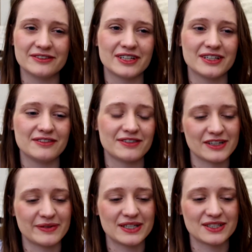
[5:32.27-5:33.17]
Or are you
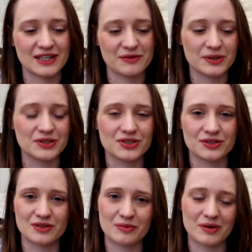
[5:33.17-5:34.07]
very much a like one
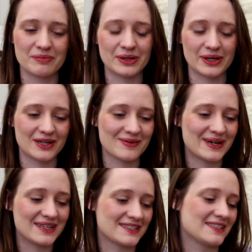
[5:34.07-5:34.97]
genre, one book kind of
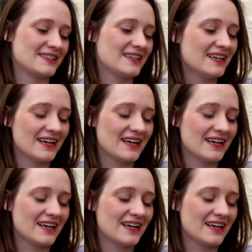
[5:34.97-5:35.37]
person?